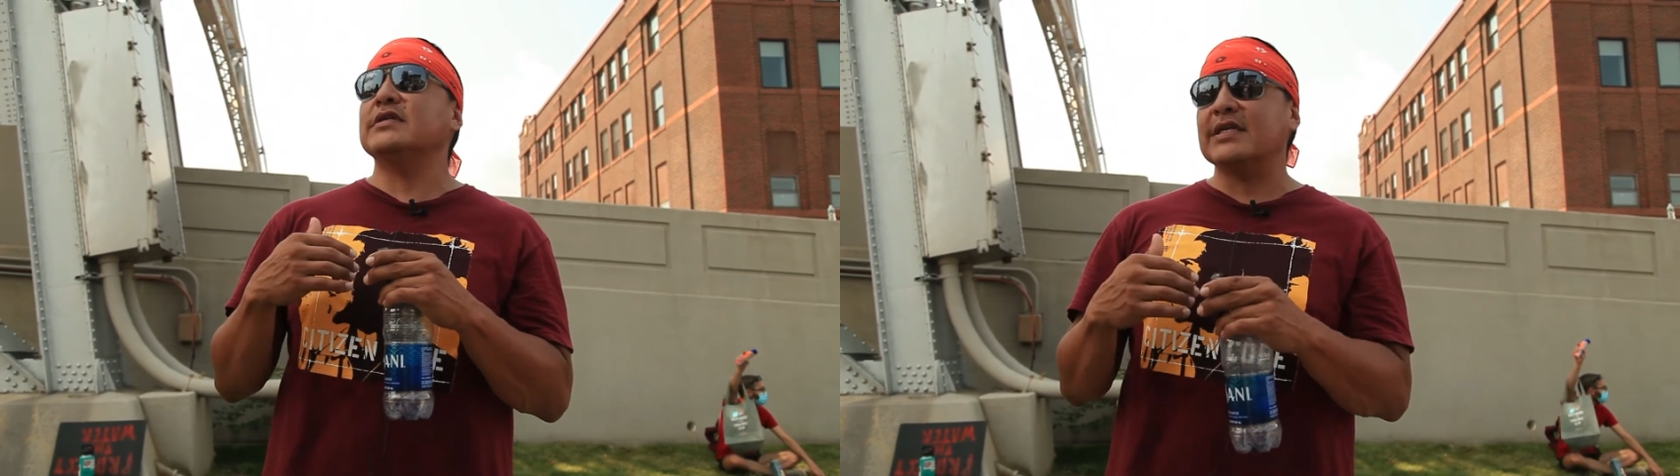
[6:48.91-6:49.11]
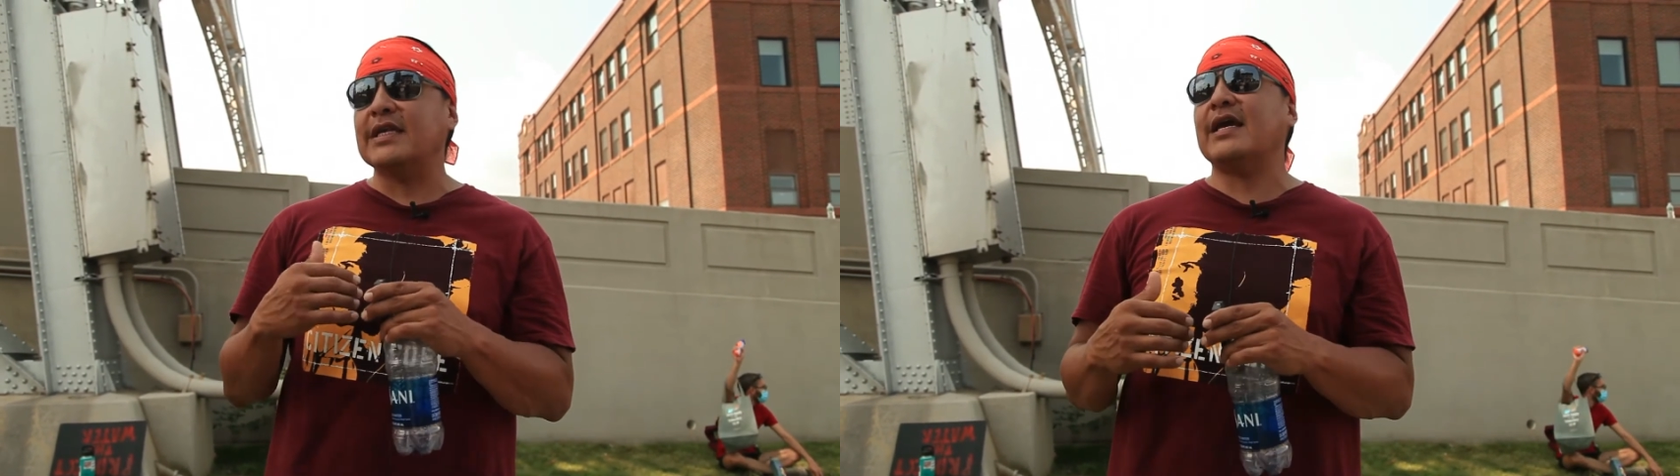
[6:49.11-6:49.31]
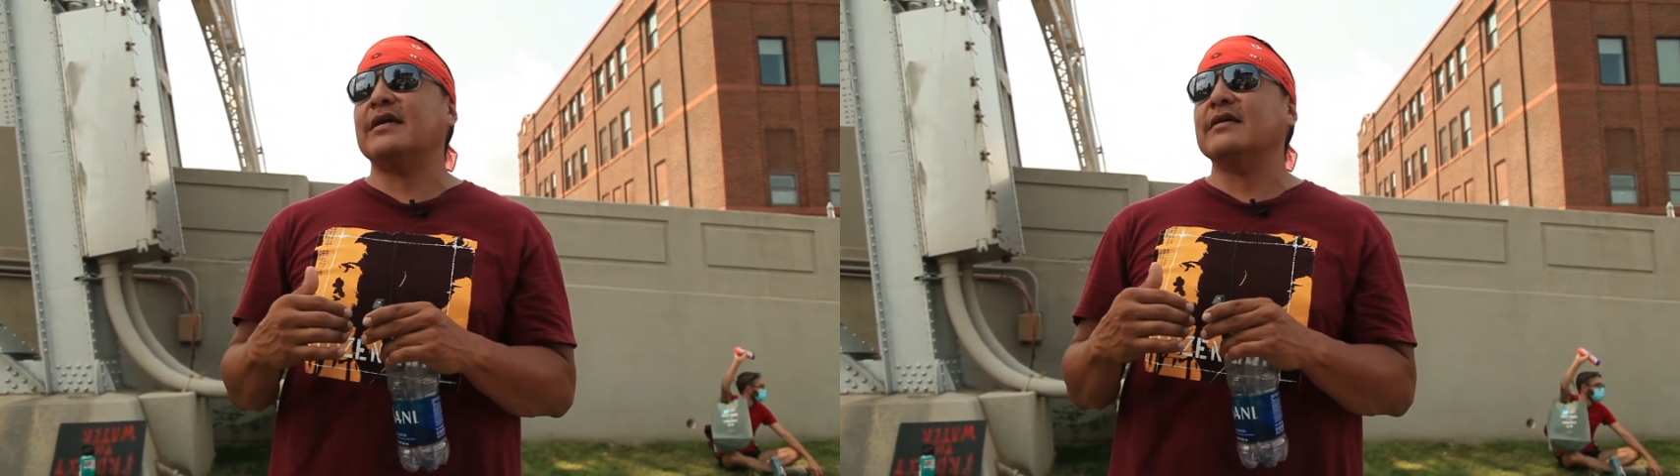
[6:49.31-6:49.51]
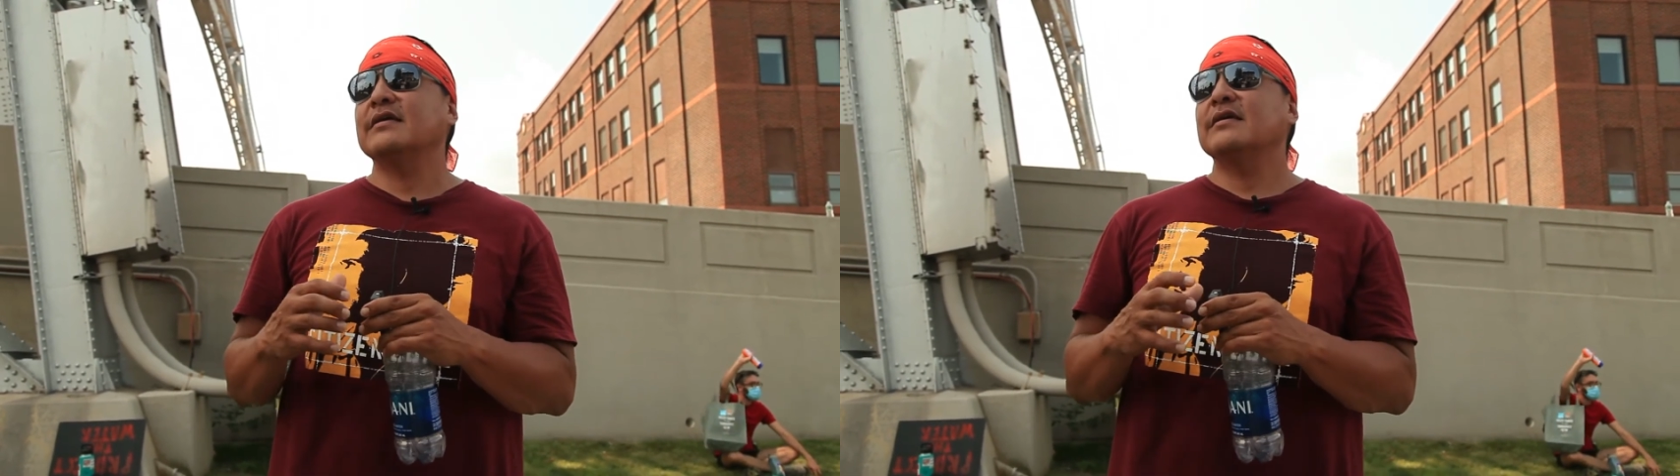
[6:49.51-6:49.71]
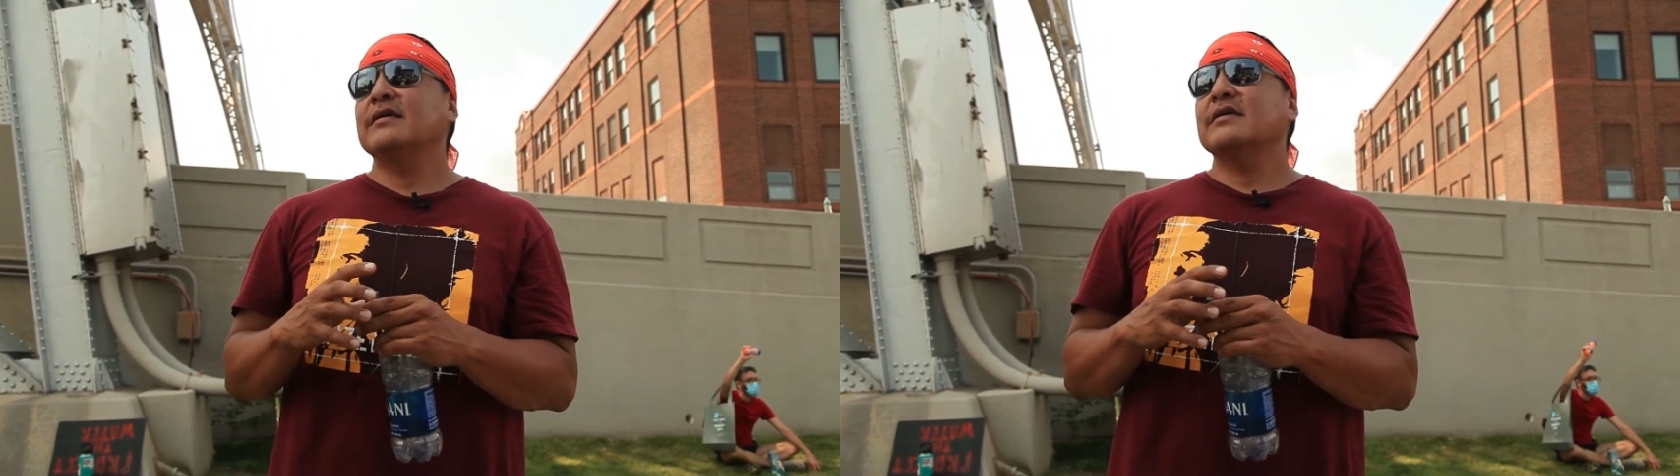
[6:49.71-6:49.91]
today.
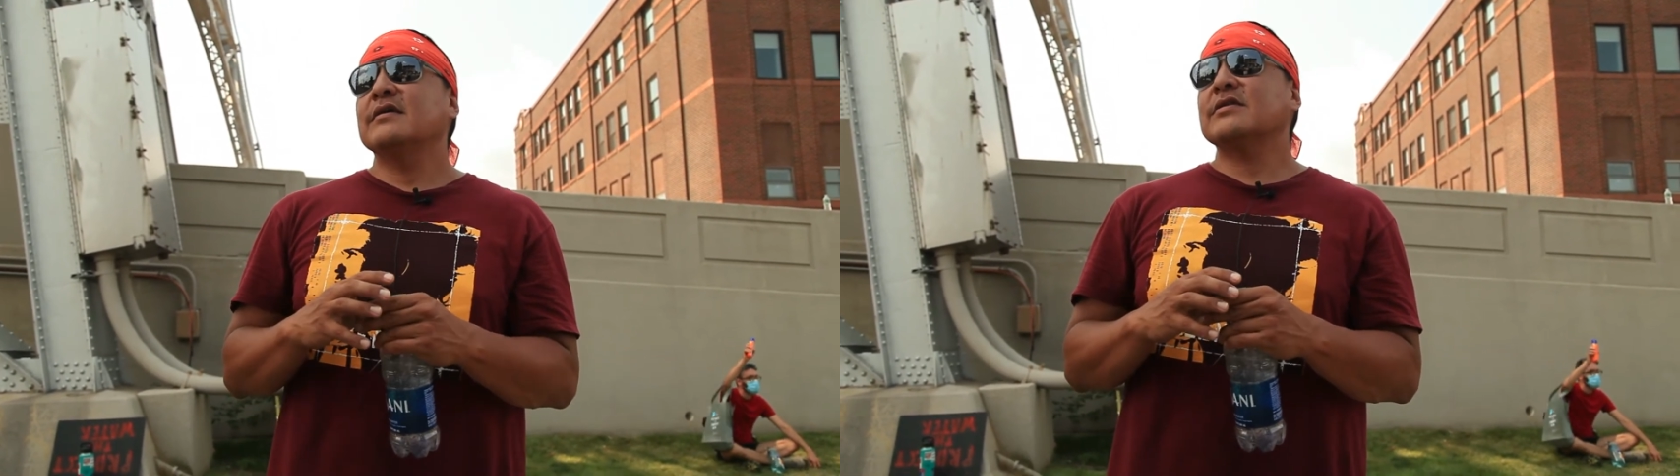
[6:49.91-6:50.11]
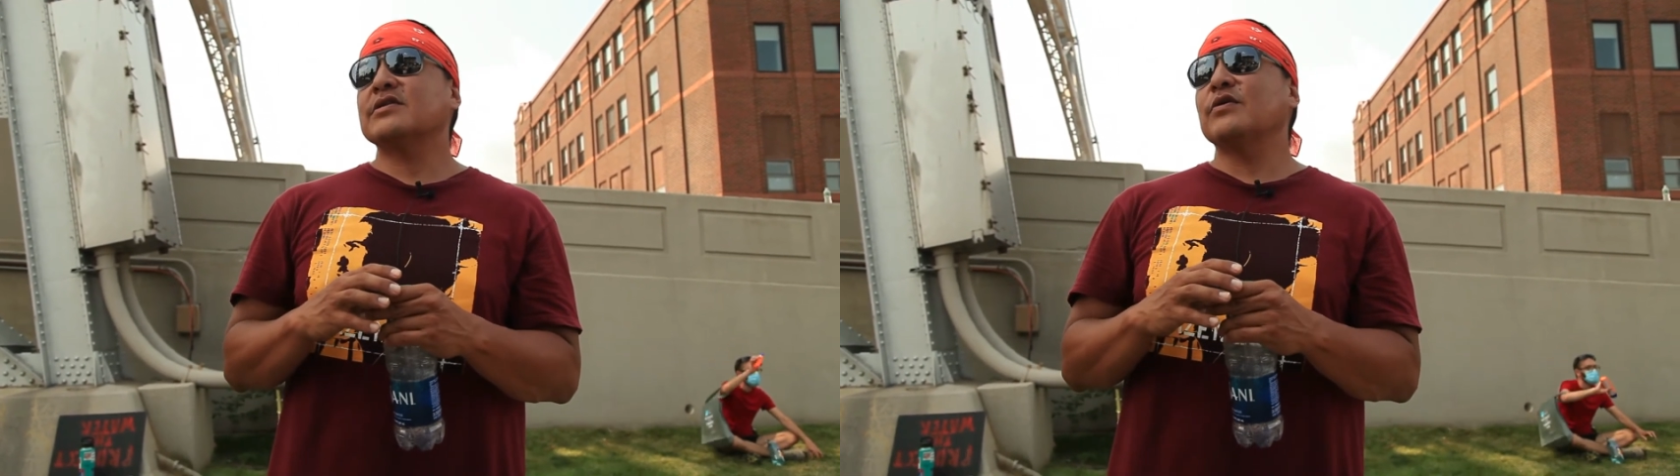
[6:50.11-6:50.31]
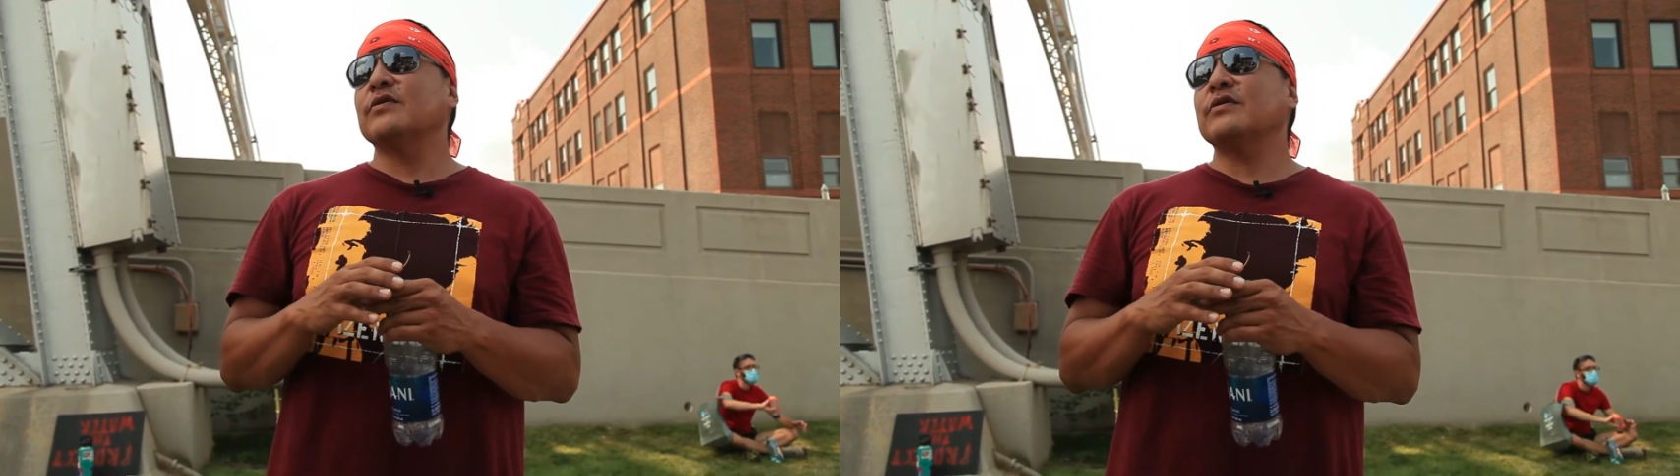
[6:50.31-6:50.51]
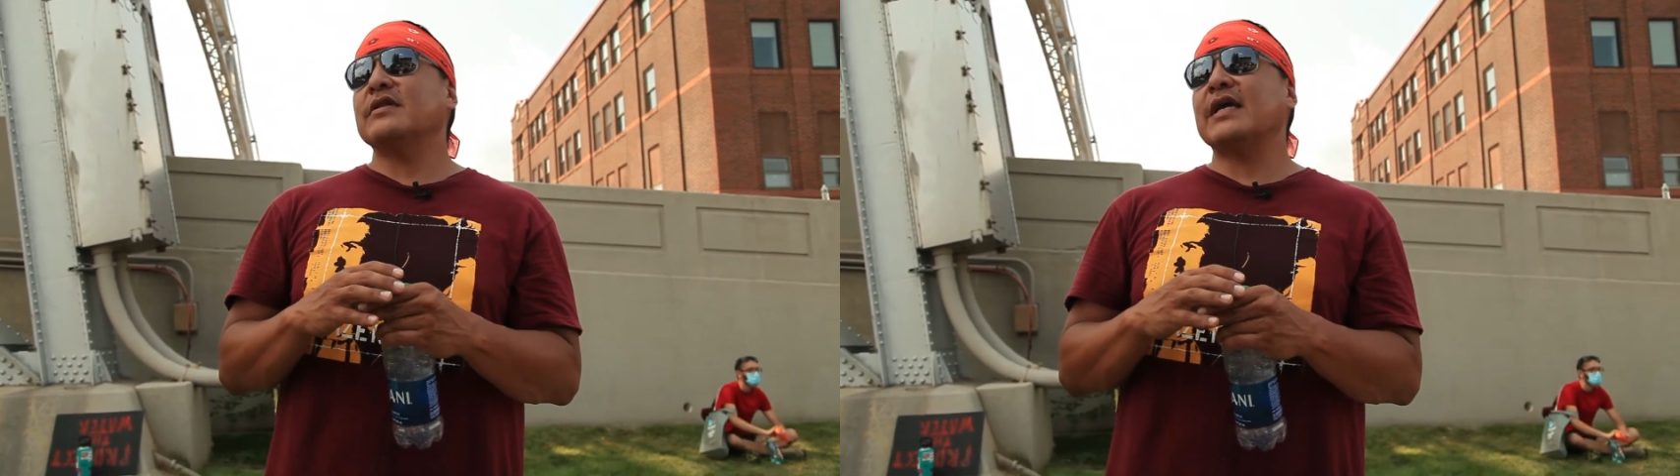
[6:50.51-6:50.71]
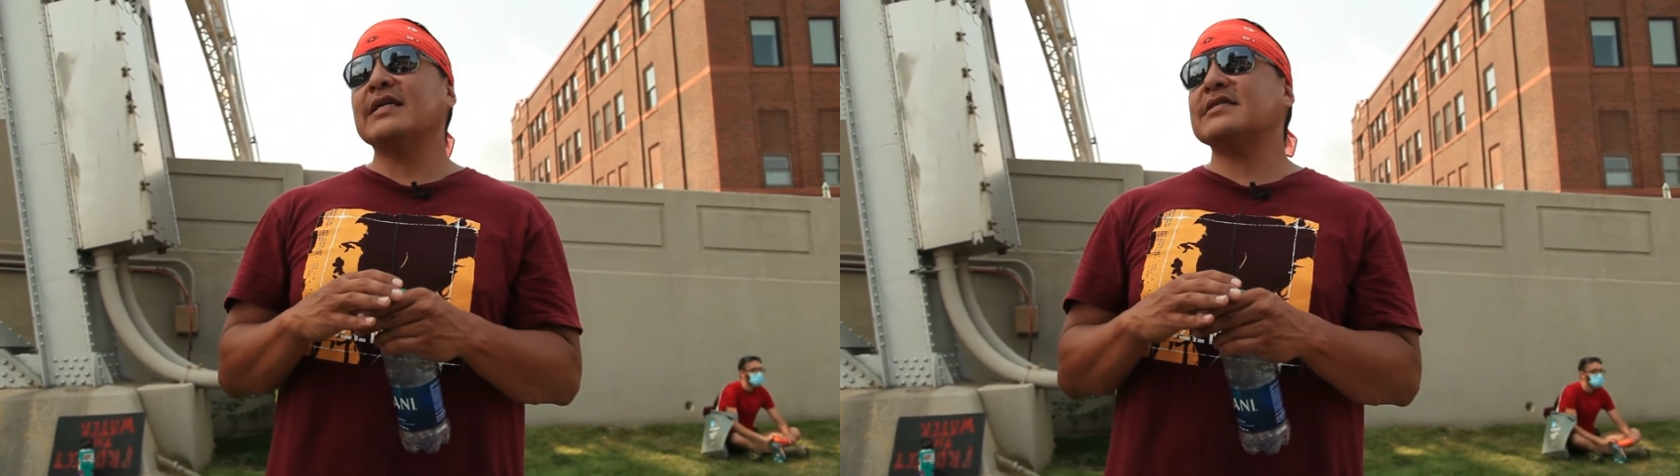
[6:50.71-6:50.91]
So
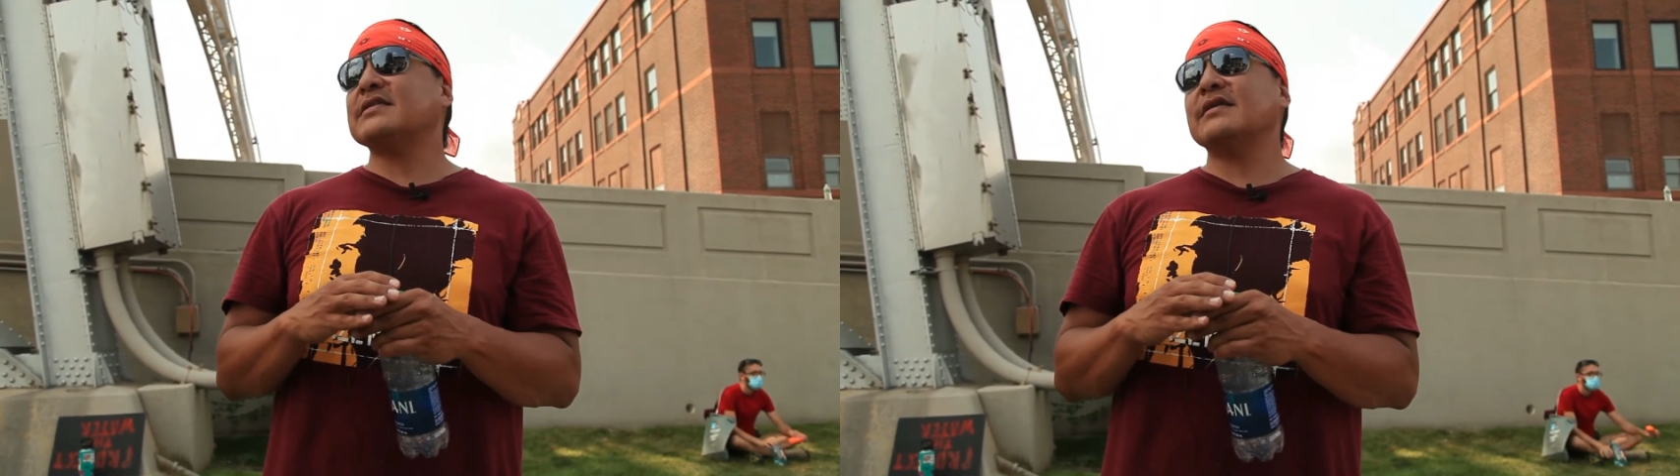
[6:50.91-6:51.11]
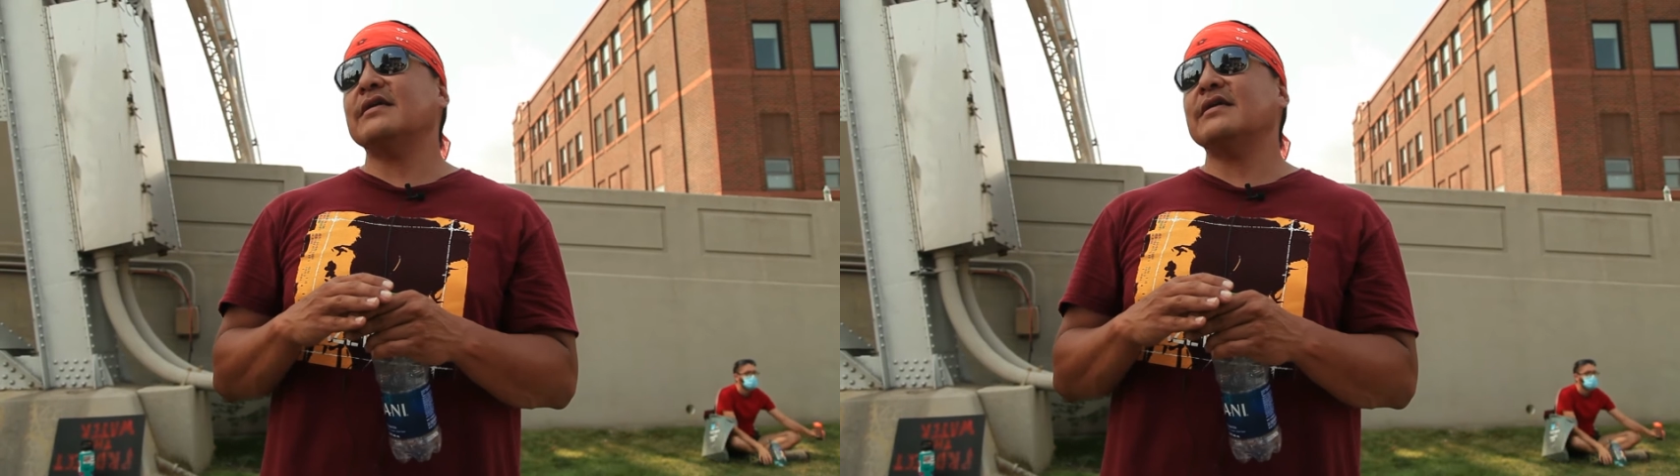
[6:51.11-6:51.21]
that's